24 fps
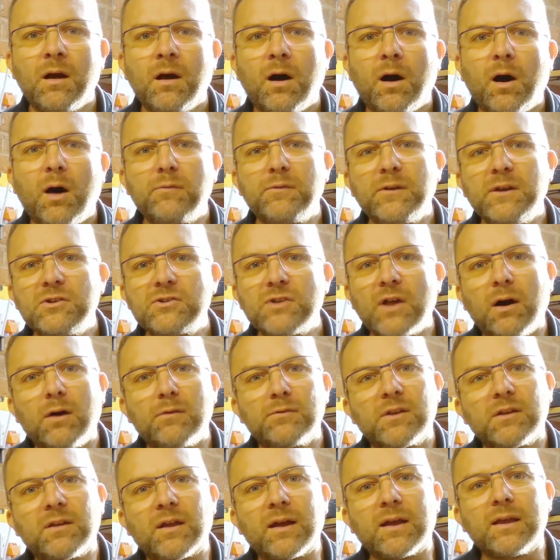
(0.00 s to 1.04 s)
I'll finish that off
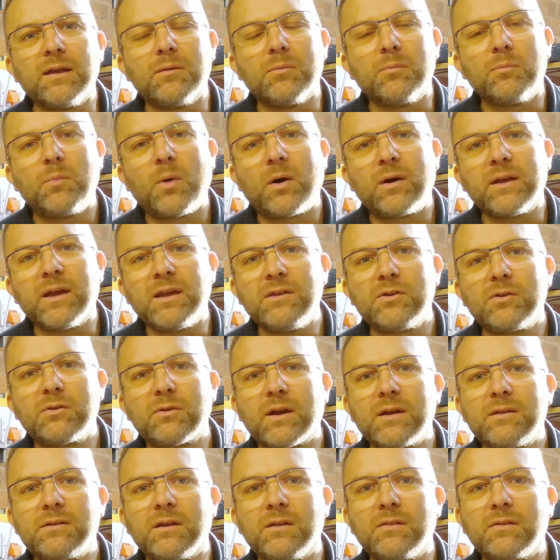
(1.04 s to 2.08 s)
today by
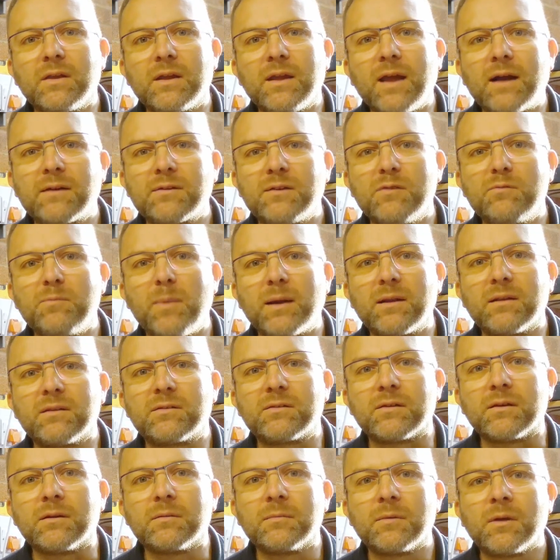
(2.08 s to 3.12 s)
integrating the active
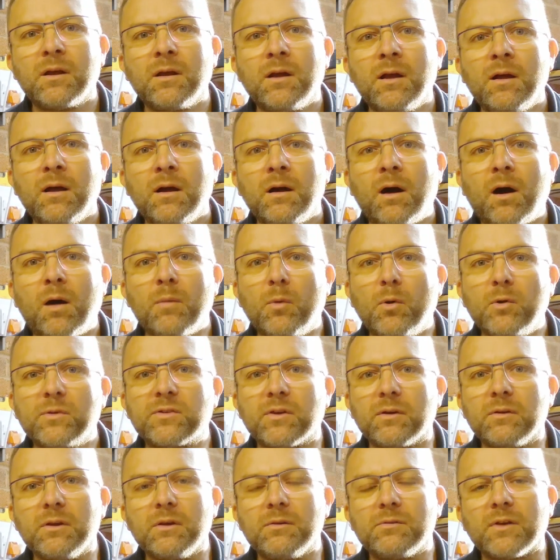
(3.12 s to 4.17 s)
balancer I'm
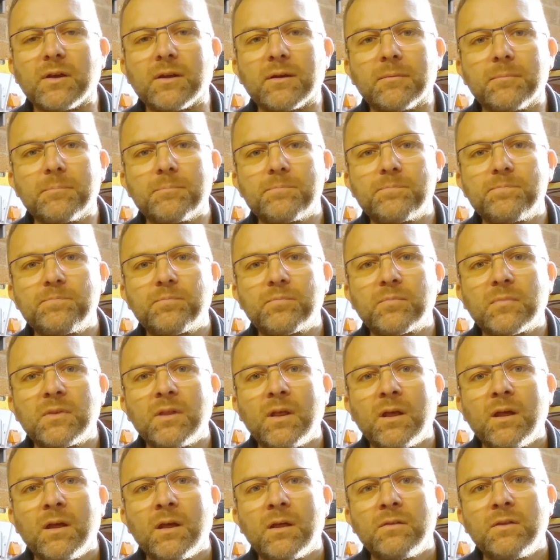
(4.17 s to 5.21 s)
also using.
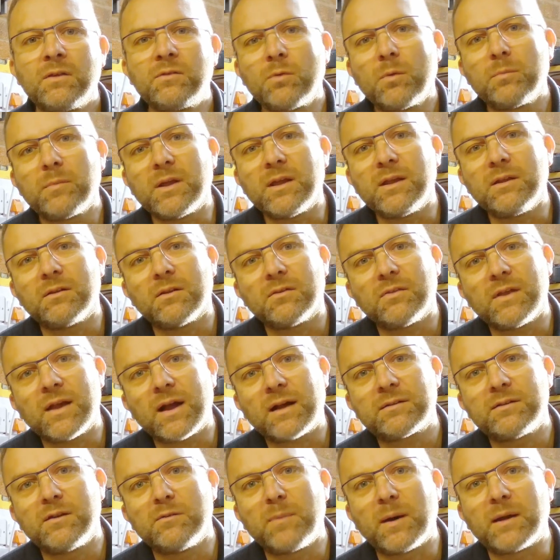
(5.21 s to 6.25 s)
This will mean the
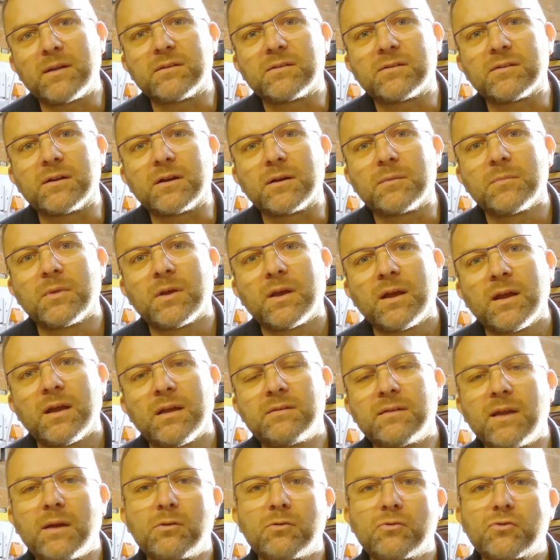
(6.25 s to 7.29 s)
active balancer
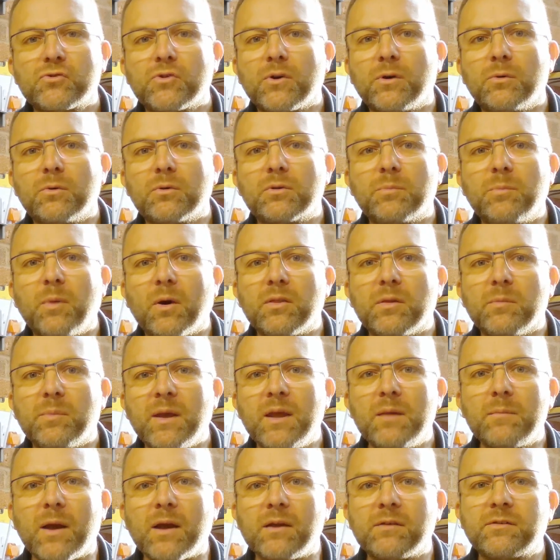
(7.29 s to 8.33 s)
is now controlled by the
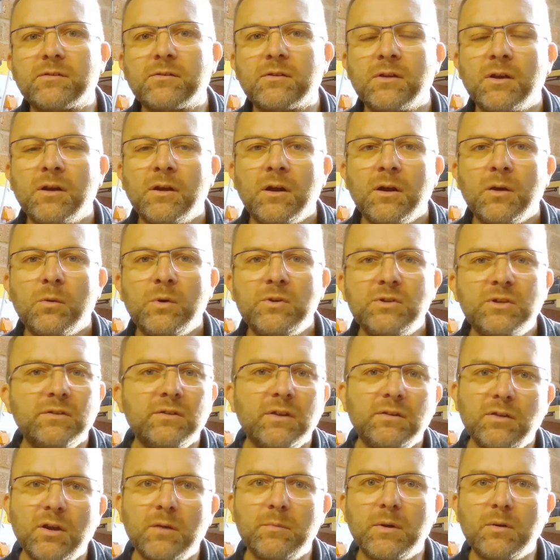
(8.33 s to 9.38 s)
BMS, which can
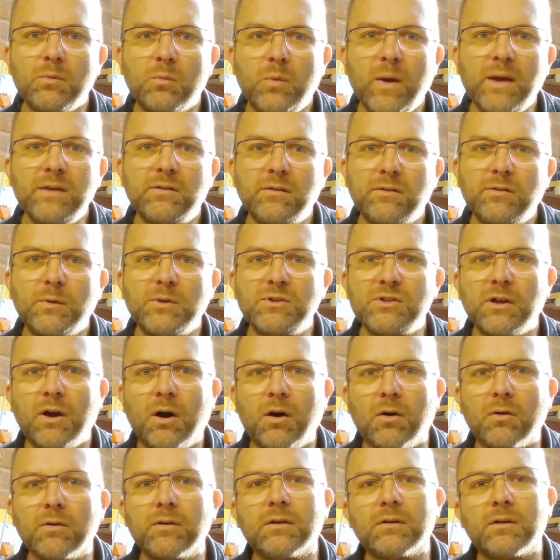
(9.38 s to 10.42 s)
determine when to switch it
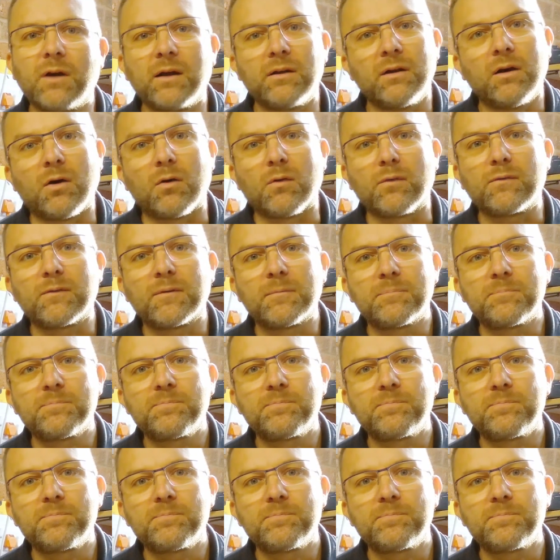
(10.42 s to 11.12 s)
on and off.